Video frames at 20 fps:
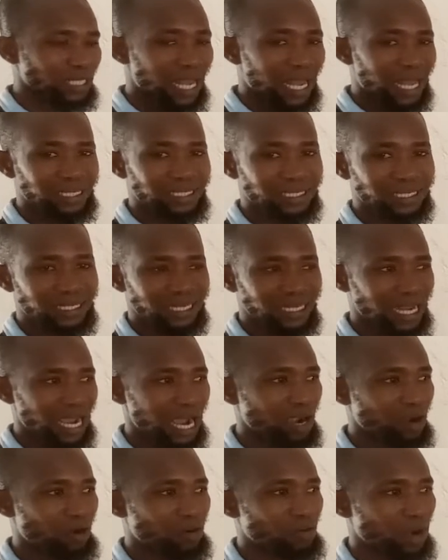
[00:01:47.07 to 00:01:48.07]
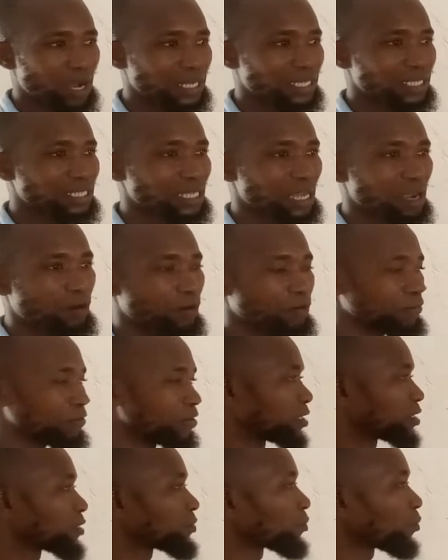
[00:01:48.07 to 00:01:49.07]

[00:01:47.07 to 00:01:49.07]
As the angle at the circumference.